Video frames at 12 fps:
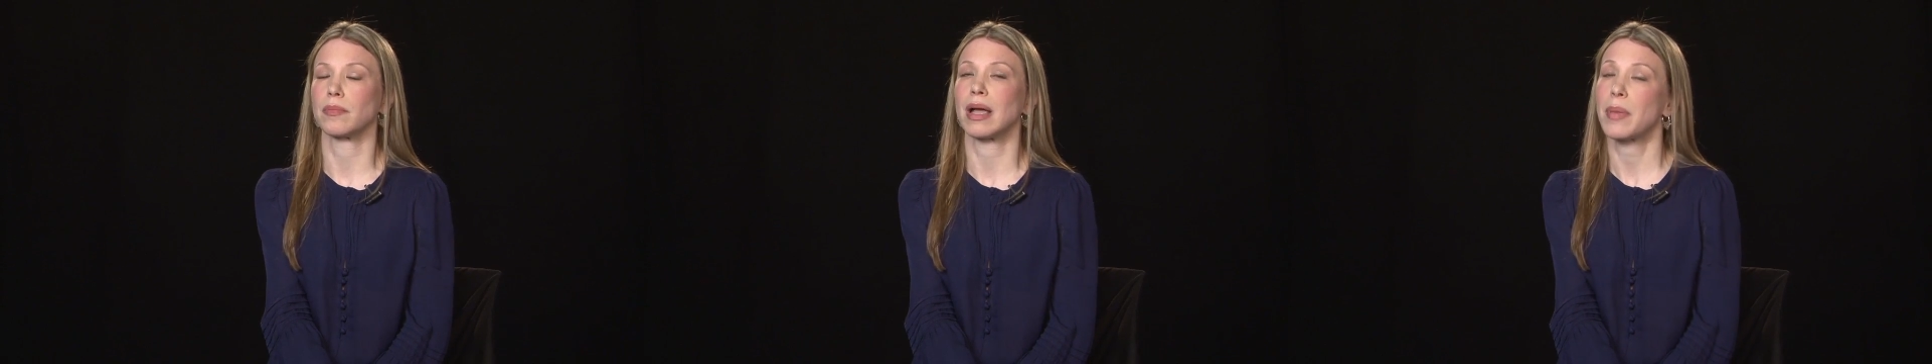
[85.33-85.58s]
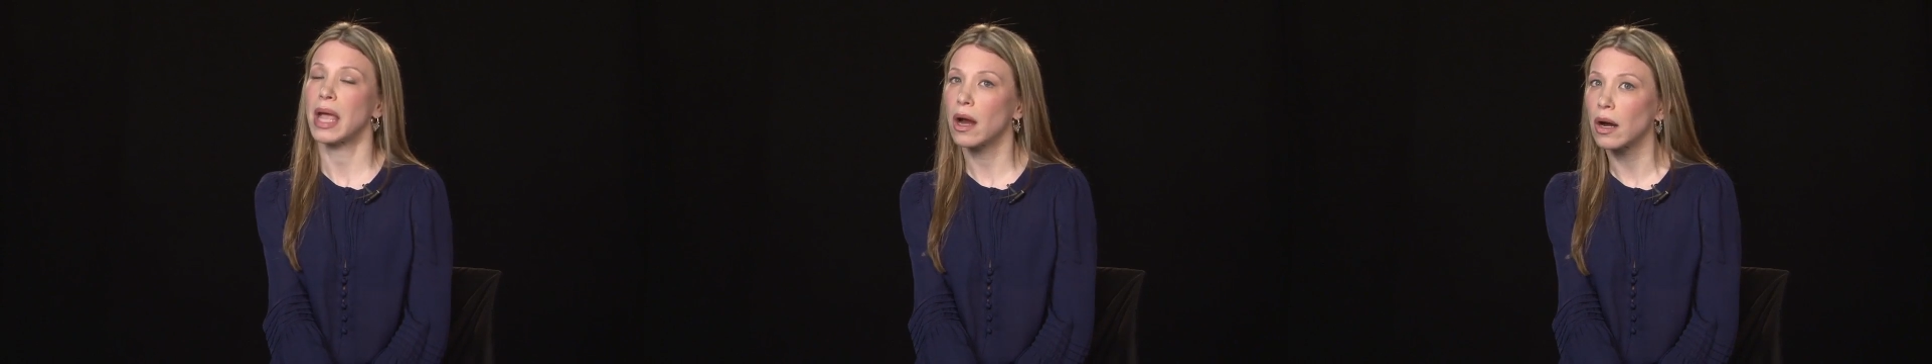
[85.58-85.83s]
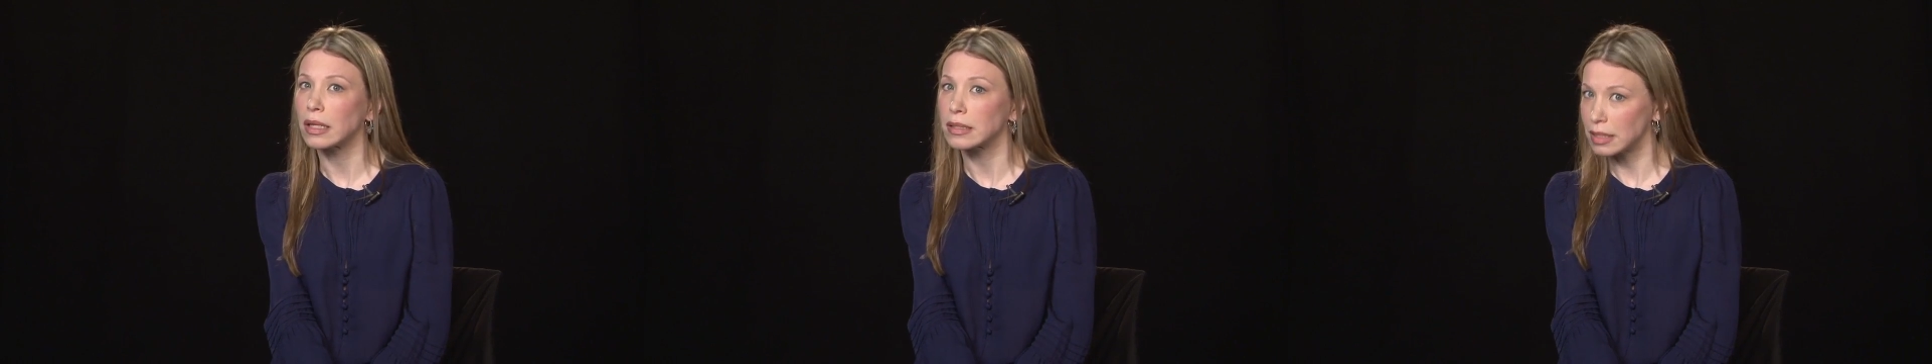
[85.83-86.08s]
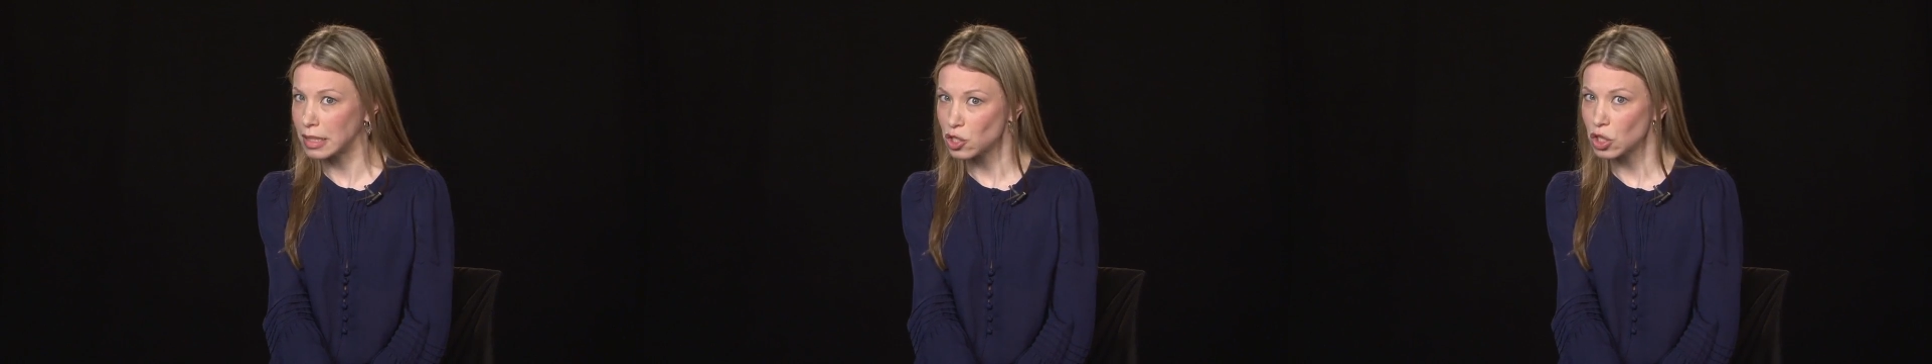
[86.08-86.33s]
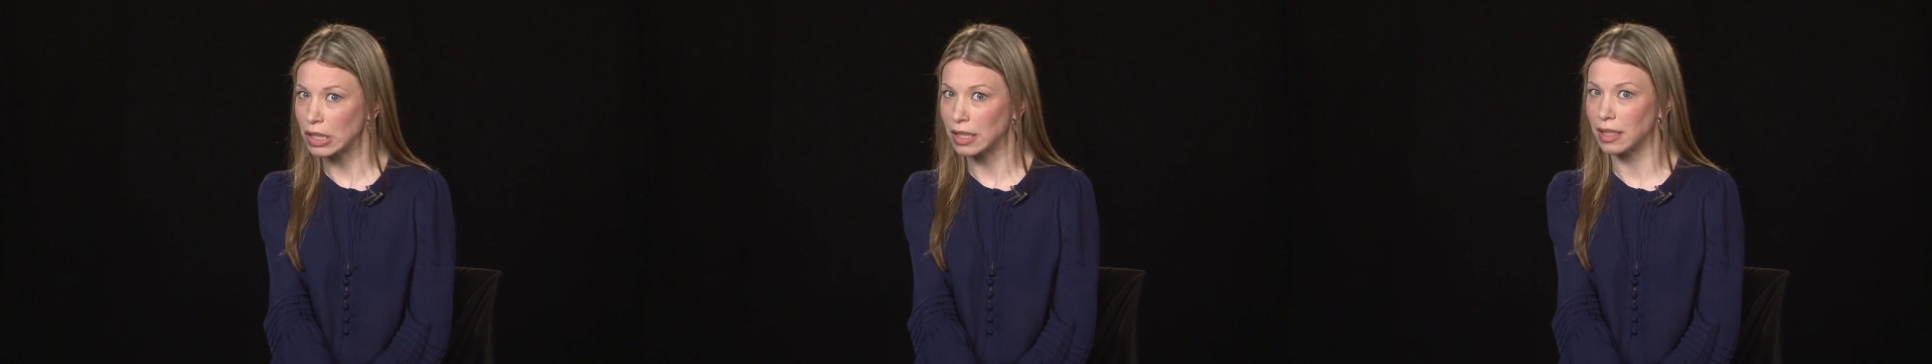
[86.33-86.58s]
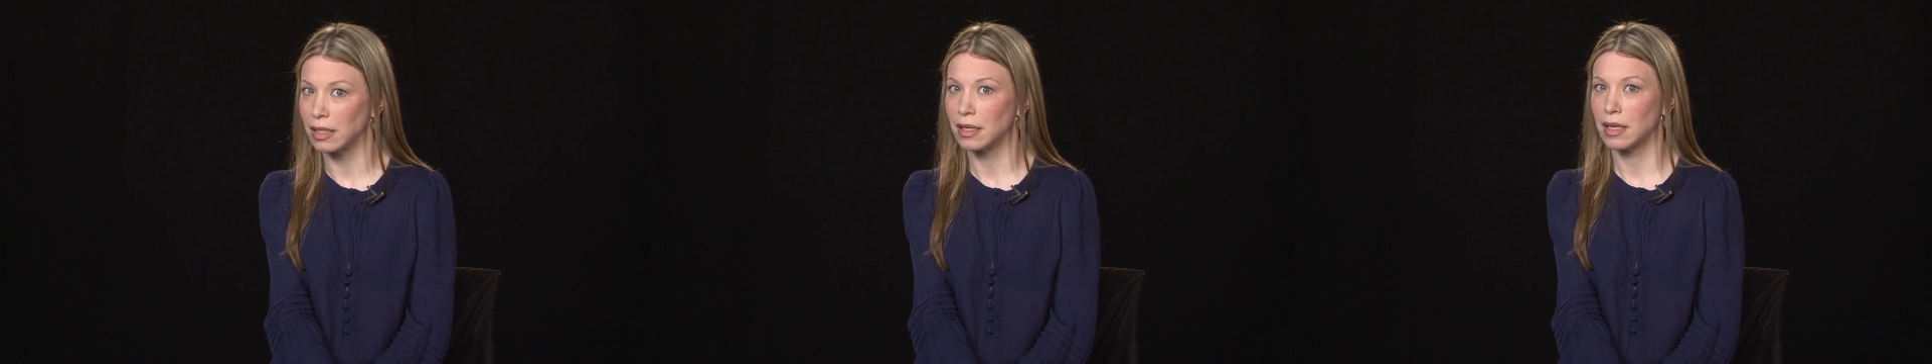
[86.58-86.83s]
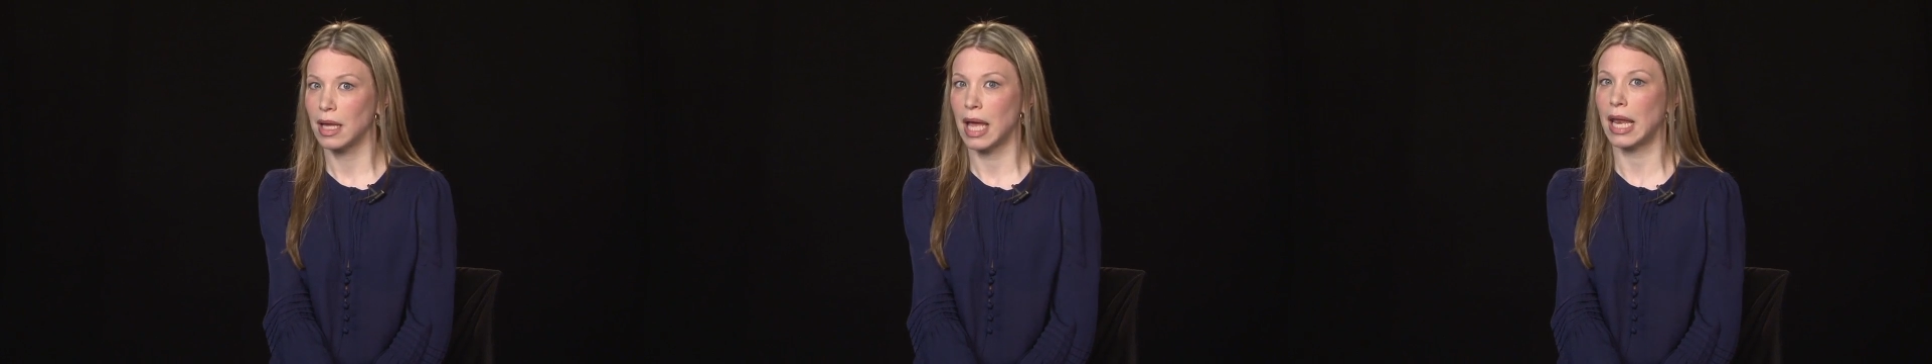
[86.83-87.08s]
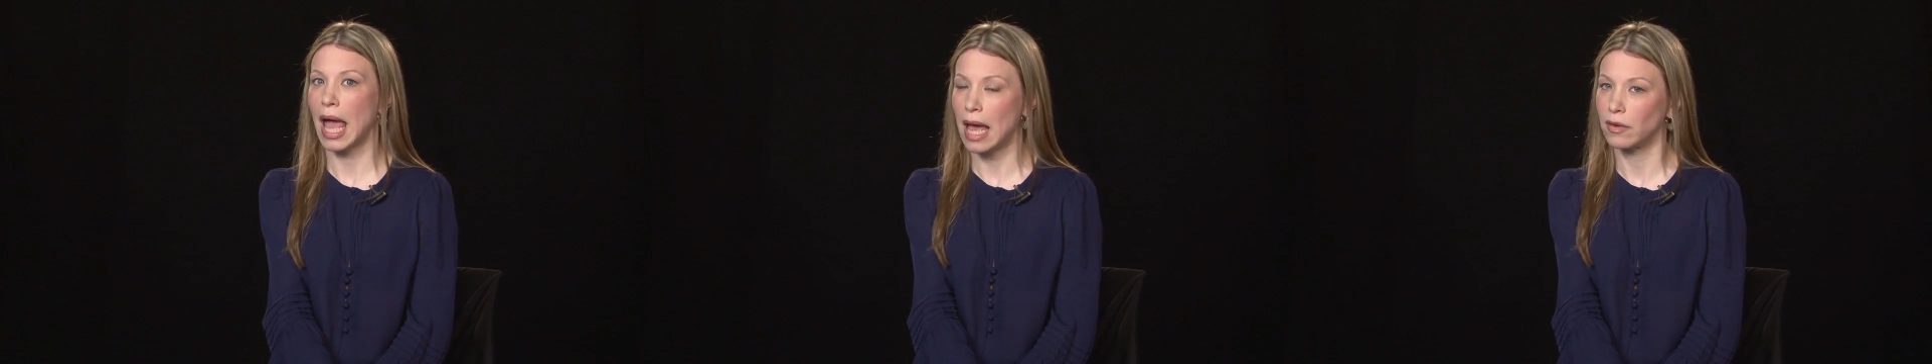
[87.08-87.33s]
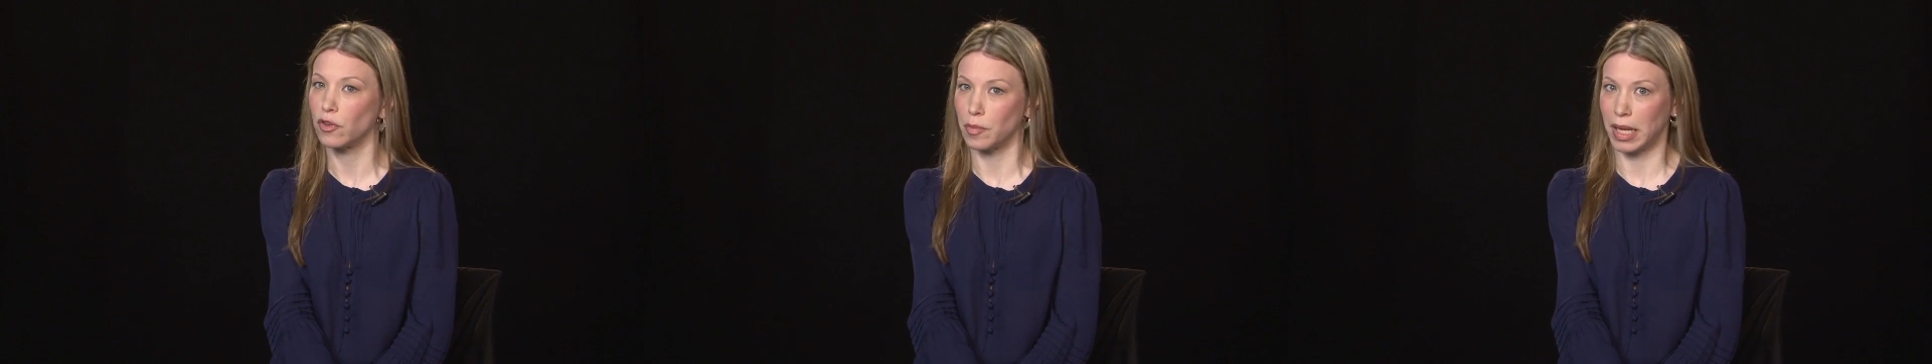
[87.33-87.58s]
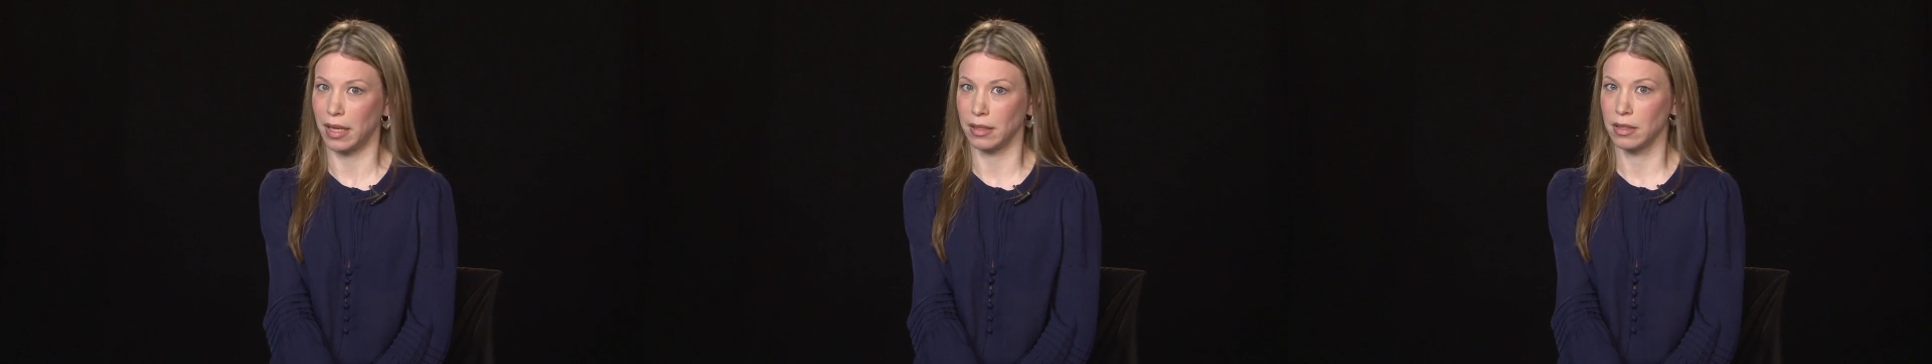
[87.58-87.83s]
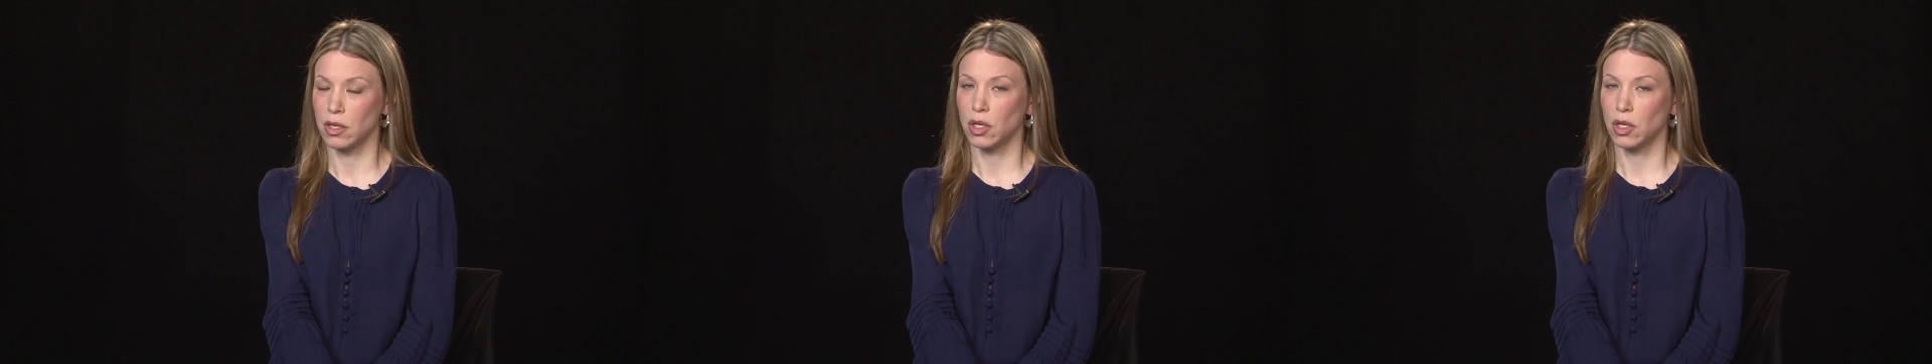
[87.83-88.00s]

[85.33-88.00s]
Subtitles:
my parents initially had for me.